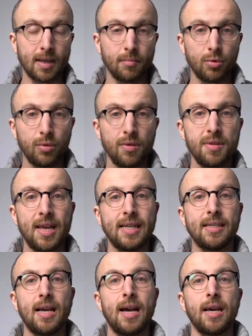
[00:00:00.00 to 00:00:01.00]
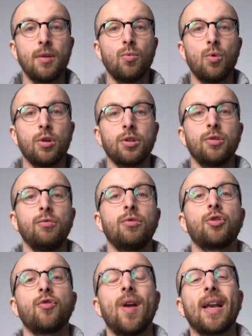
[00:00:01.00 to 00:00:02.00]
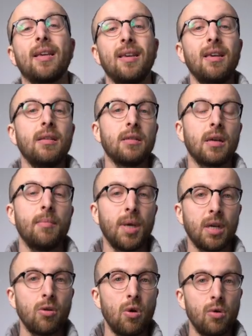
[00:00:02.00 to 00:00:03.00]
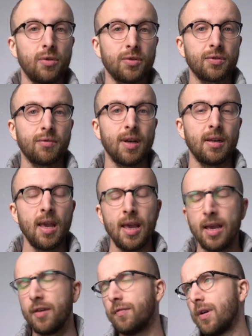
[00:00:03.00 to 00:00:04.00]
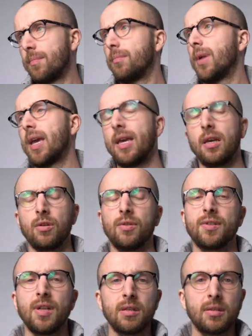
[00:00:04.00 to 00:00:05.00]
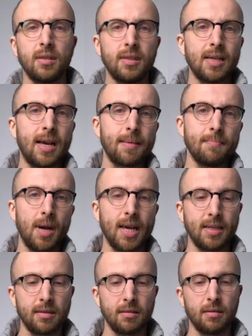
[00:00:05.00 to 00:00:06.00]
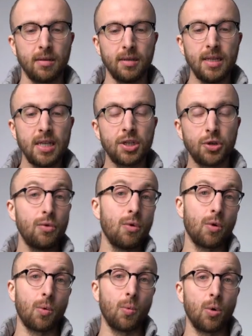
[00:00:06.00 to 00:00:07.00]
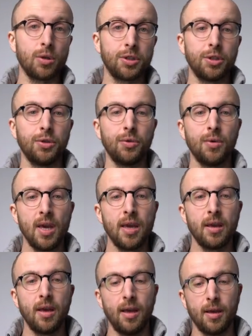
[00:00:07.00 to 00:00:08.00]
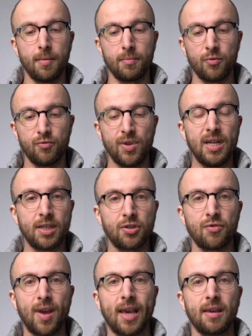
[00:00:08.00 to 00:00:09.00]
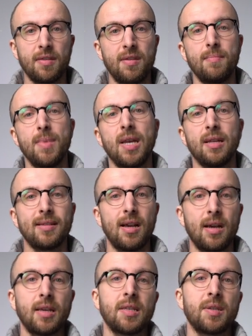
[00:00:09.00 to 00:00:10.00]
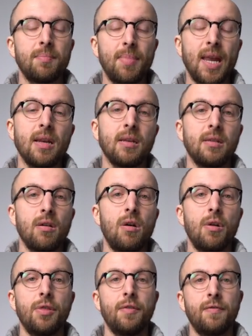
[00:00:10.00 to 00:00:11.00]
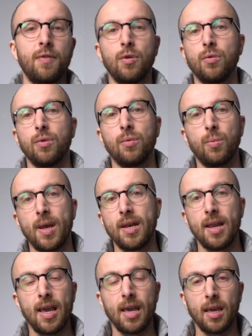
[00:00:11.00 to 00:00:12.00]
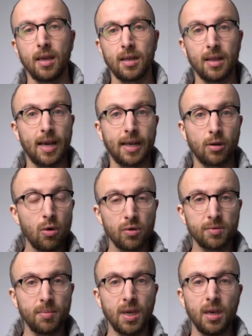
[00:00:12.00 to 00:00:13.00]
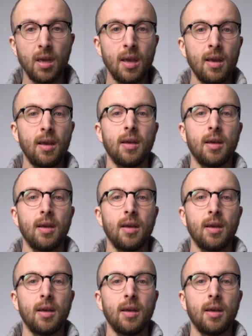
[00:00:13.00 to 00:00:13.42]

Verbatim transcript: example, that I want to track incoming calls, right? If I'm a consultant, I might need to or want to um, really track the minutes I spend on the phone when a client calls me